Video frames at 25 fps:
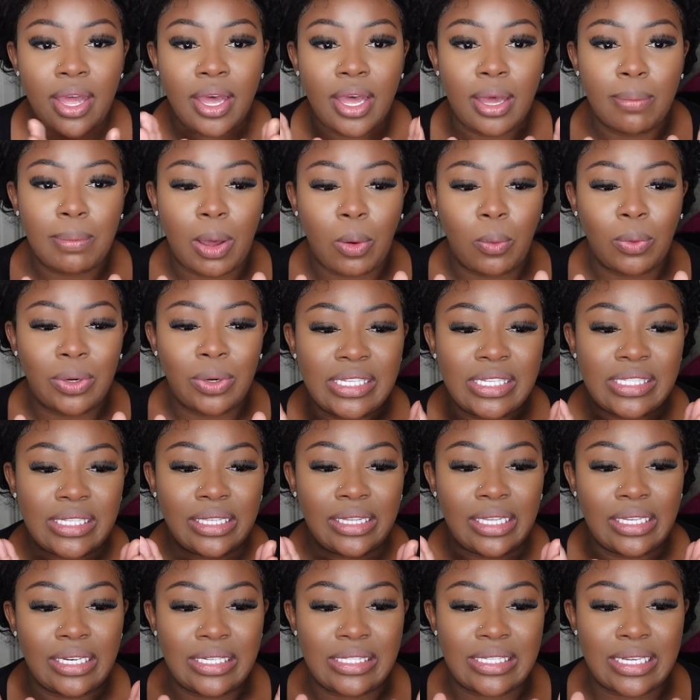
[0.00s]
Um, I
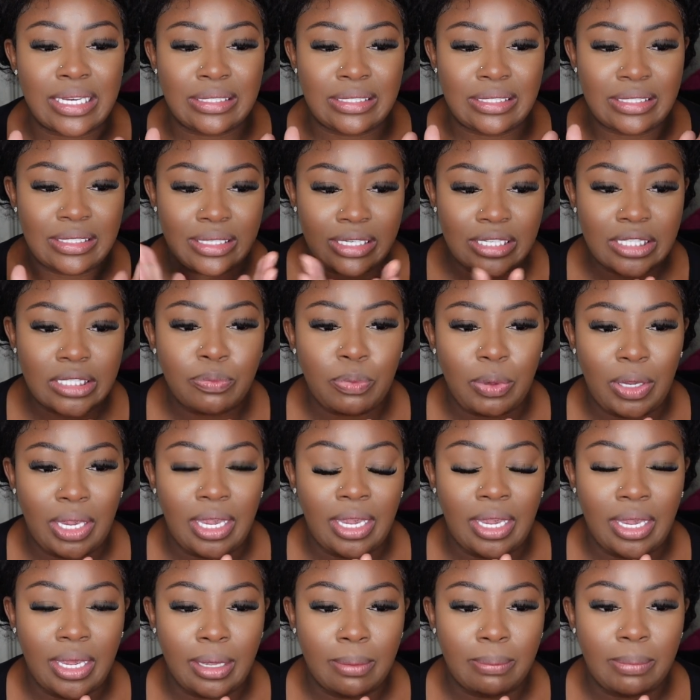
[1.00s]
say that it's at six
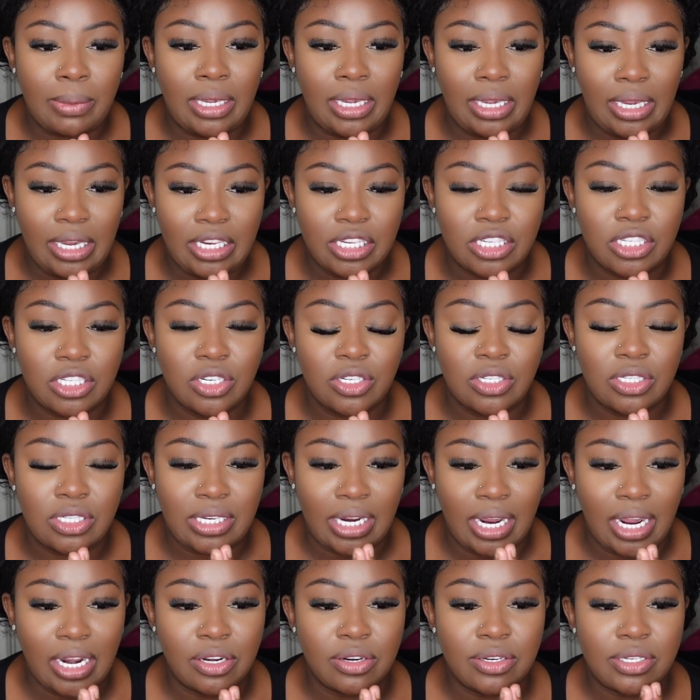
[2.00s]
P M Eastern
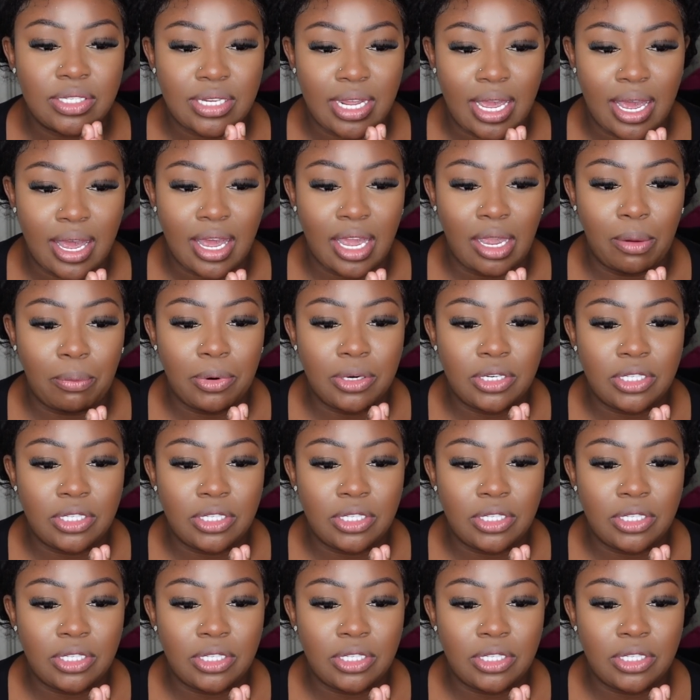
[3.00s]
Standard Time,